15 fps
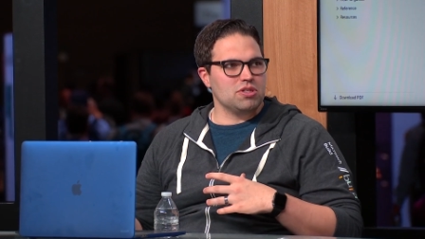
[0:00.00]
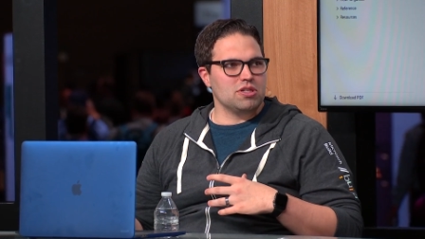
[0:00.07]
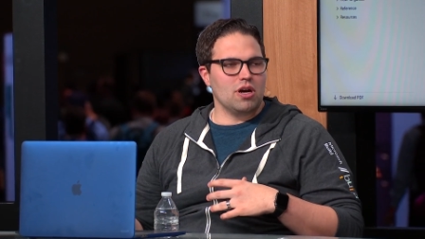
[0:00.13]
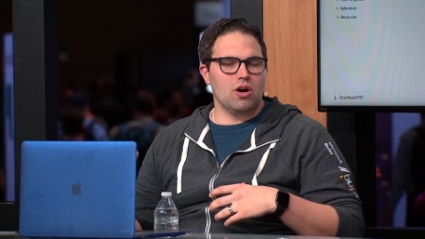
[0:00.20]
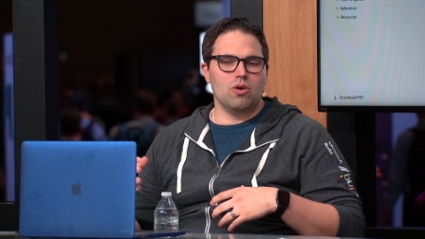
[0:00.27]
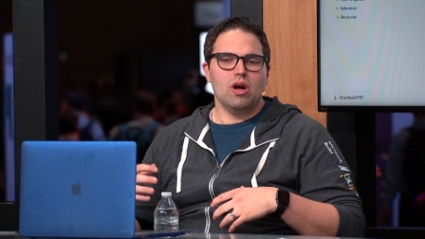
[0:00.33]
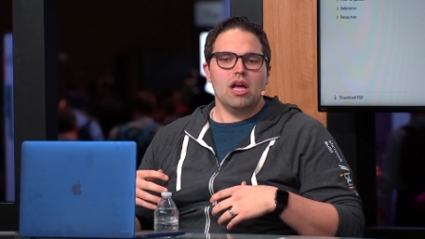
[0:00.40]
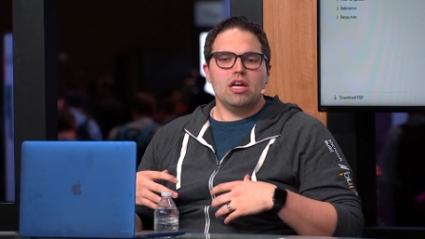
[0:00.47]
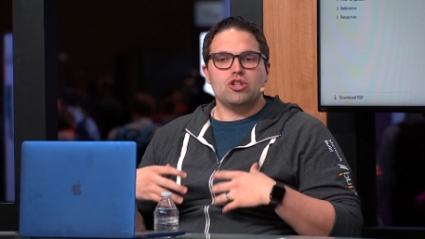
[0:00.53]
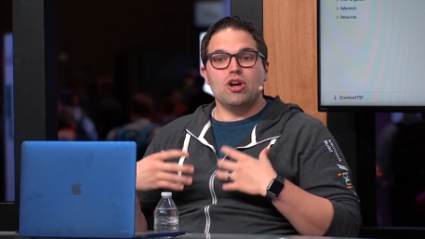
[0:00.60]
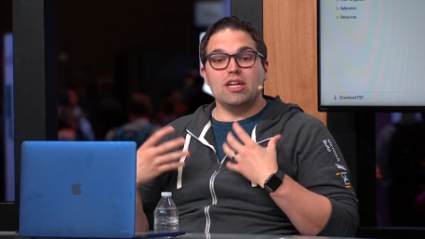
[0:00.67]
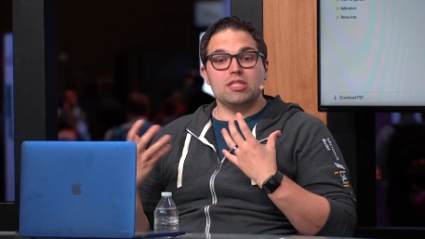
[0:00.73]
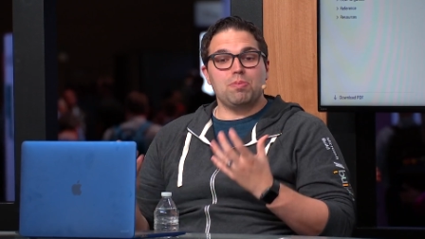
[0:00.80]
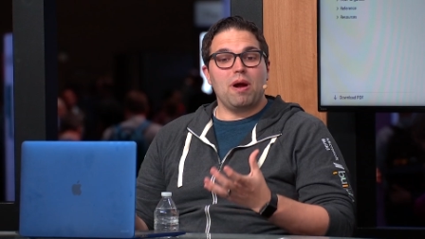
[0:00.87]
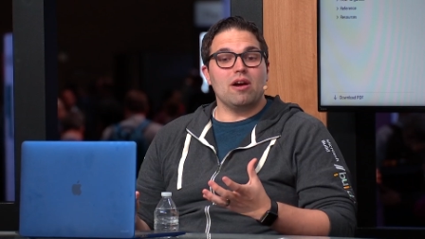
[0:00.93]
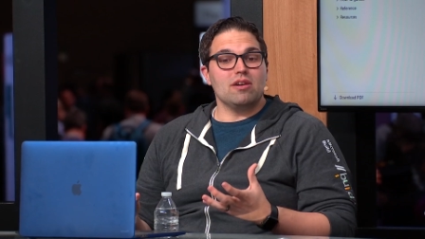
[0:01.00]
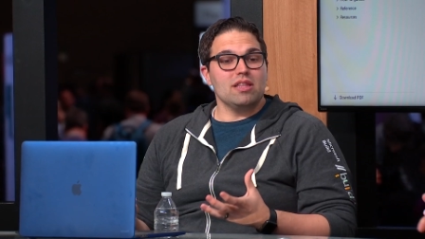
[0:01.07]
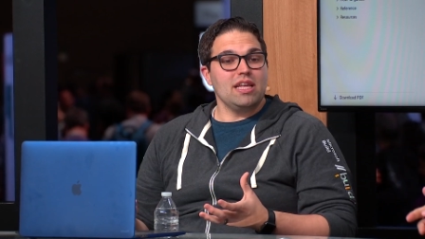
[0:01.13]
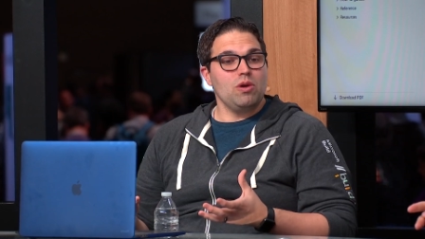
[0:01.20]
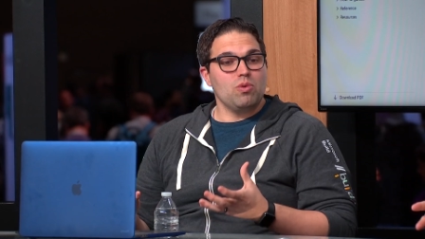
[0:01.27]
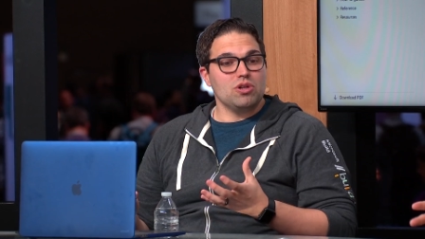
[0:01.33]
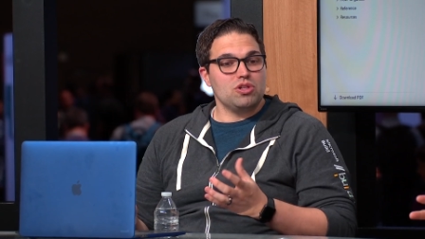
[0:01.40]
So
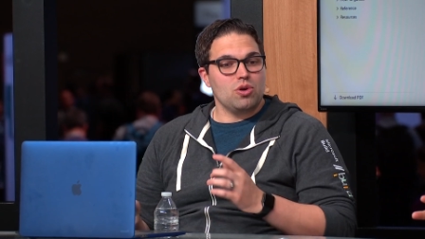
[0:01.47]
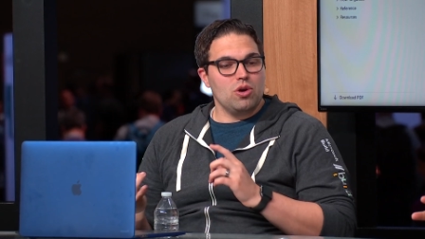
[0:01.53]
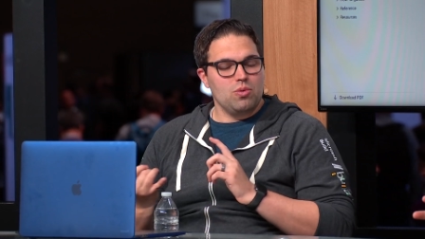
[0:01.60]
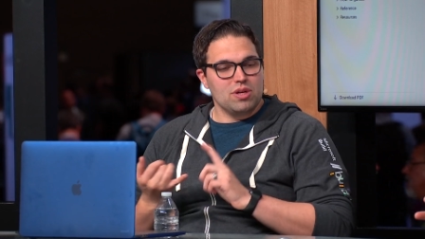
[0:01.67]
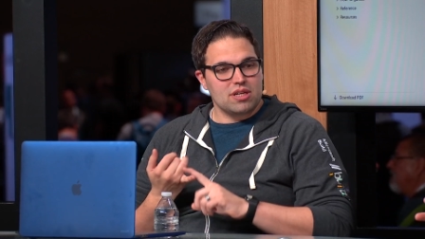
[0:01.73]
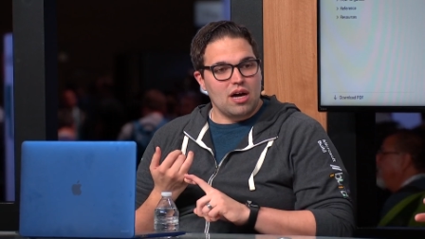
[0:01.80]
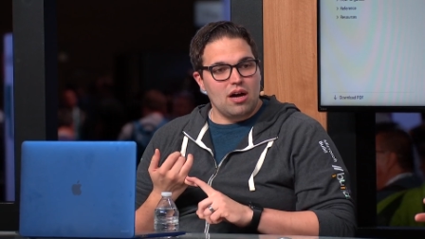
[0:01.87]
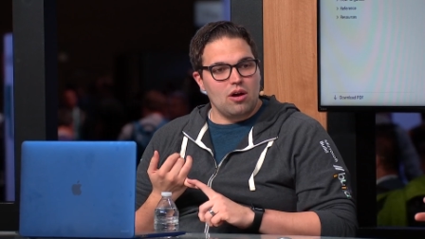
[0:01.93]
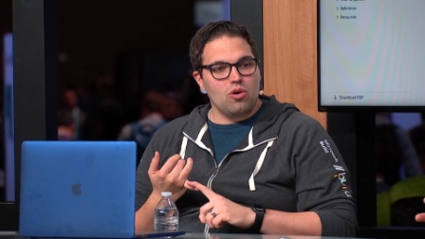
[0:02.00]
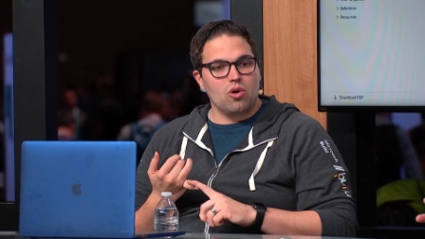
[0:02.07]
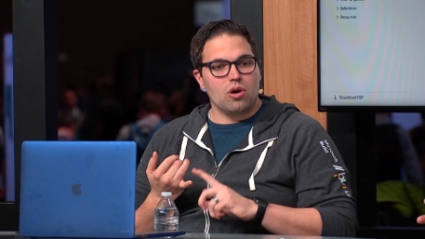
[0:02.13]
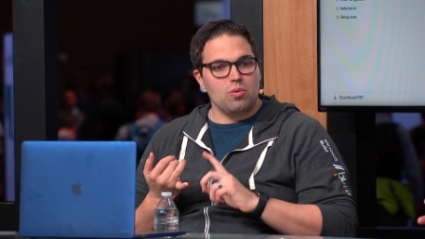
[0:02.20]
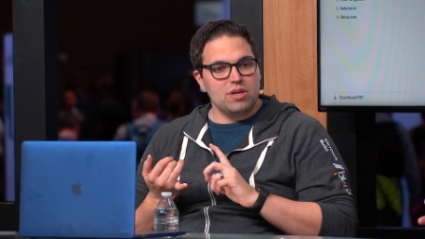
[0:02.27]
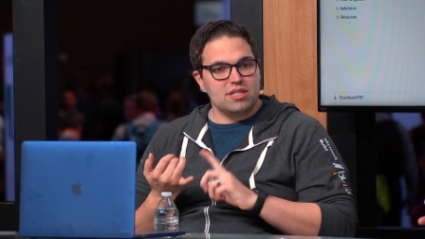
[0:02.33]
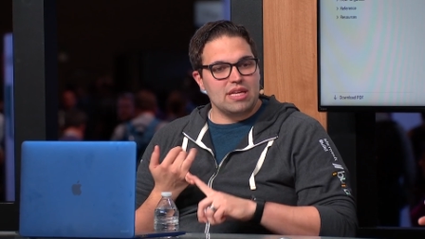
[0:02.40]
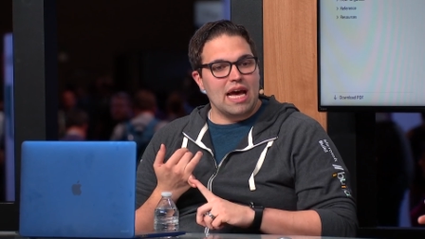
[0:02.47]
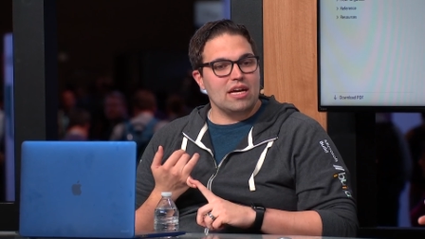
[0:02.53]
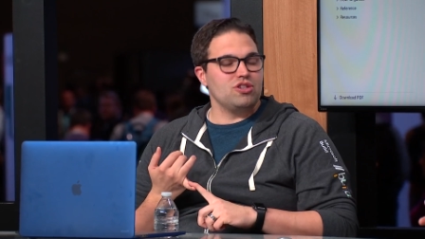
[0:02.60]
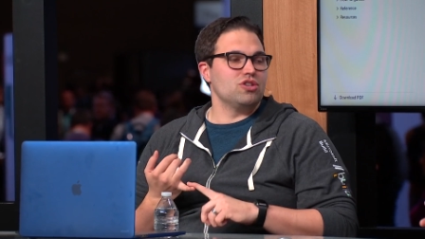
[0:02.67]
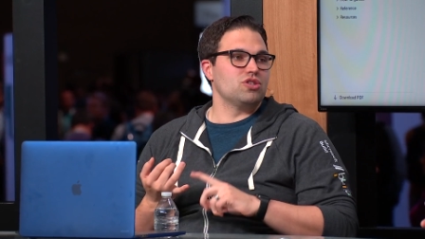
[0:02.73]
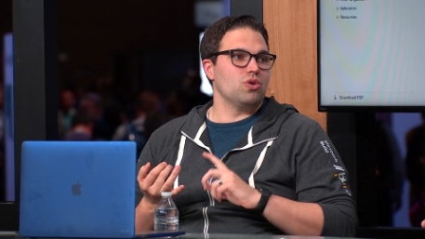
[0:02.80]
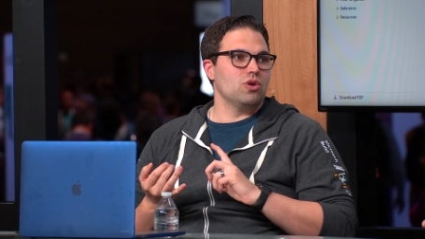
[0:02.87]
transparently, we'll do it with Co or with
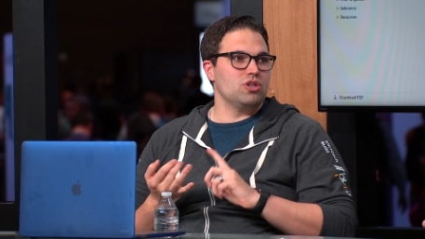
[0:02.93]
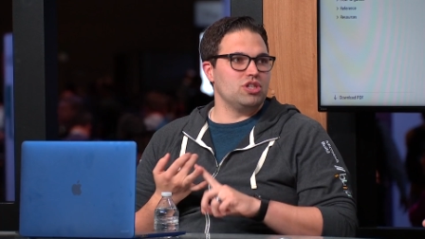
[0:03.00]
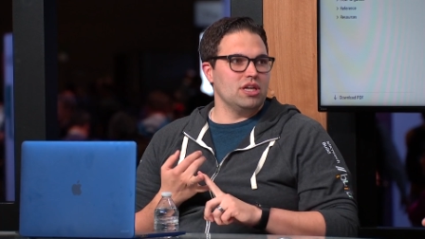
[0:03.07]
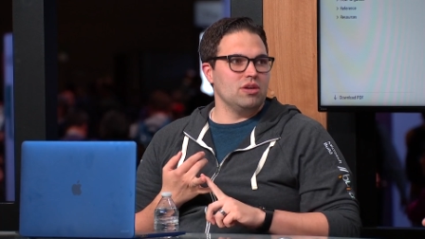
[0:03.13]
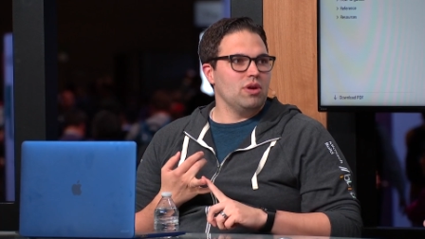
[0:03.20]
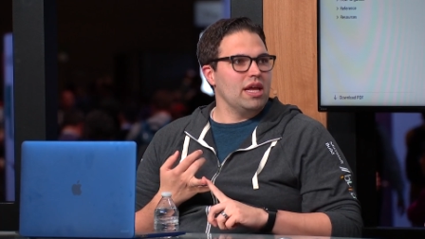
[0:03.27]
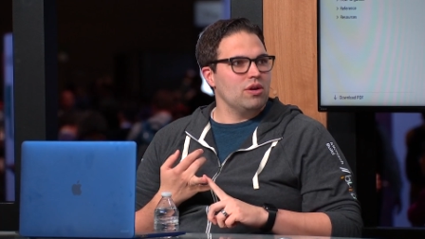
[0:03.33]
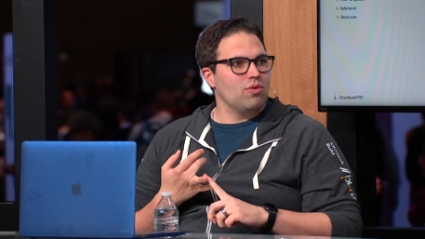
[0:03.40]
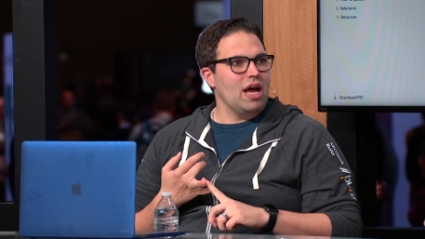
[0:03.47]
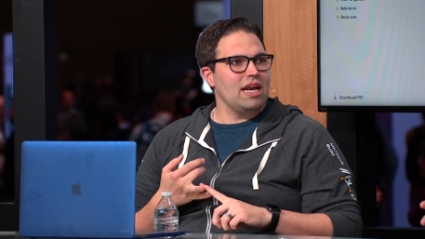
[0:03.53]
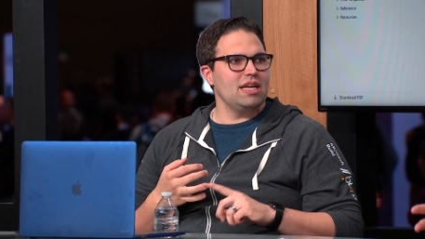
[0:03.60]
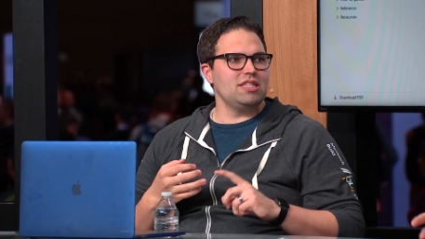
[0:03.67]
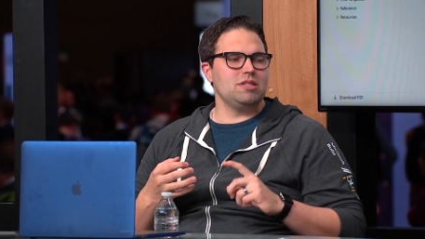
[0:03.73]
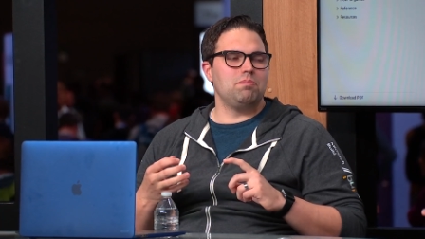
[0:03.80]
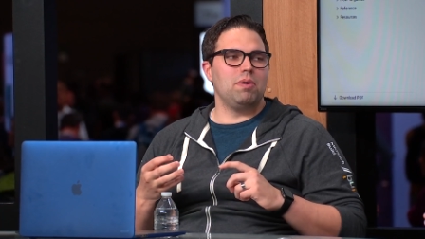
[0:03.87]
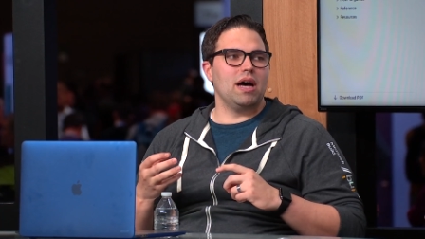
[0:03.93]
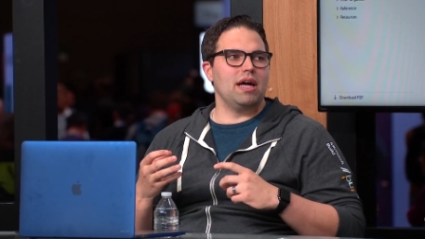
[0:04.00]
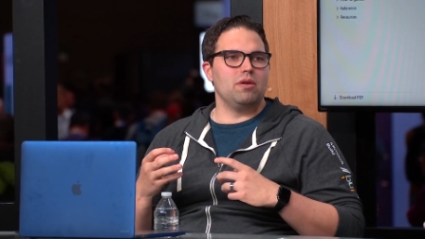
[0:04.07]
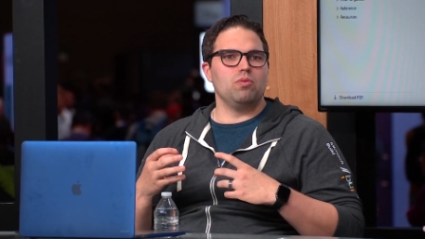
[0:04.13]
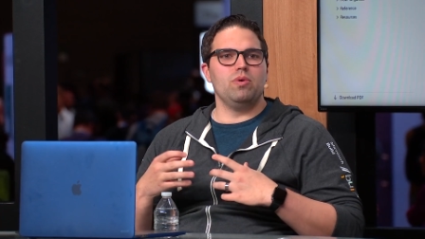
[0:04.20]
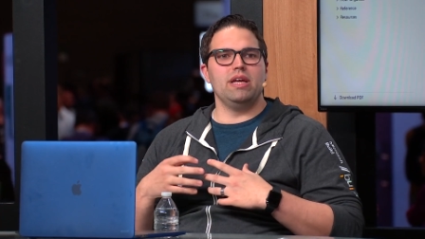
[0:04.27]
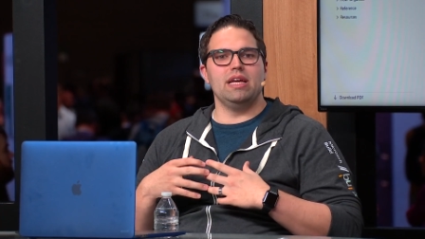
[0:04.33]
Azure Storage and, Redis, but
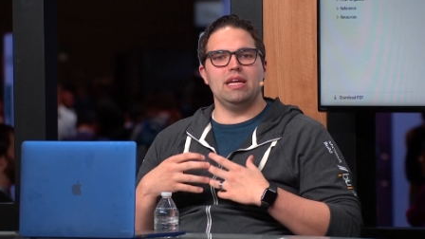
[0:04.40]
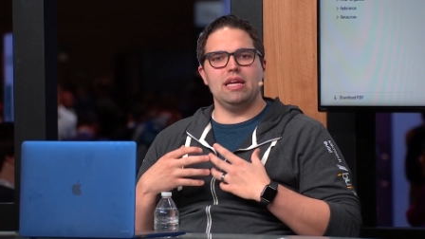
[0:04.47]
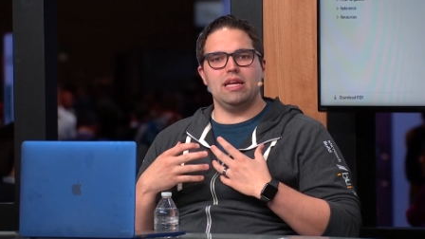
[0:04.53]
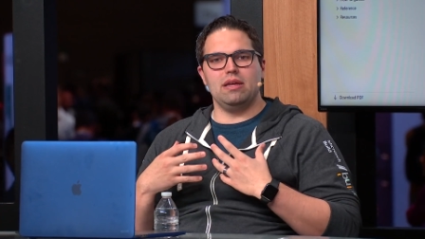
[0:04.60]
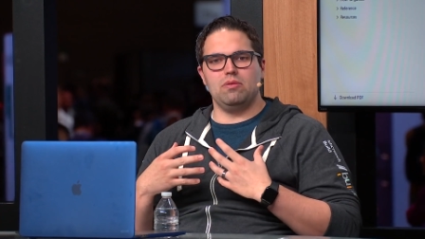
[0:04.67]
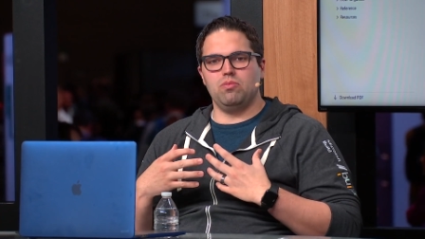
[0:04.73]
we,